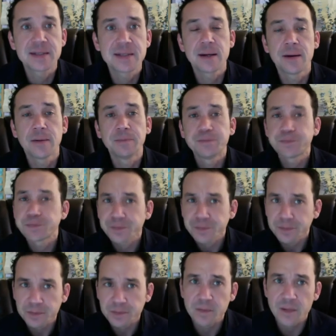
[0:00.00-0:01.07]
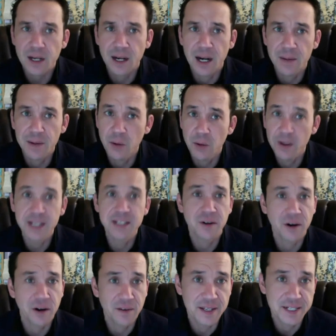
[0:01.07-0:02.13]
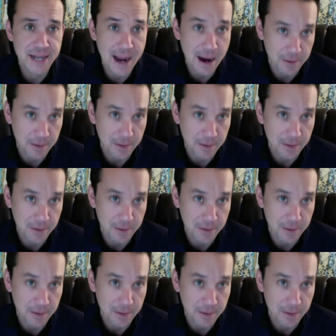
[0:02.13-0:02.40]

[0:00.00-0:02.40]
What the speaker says: So you want to get started on this now.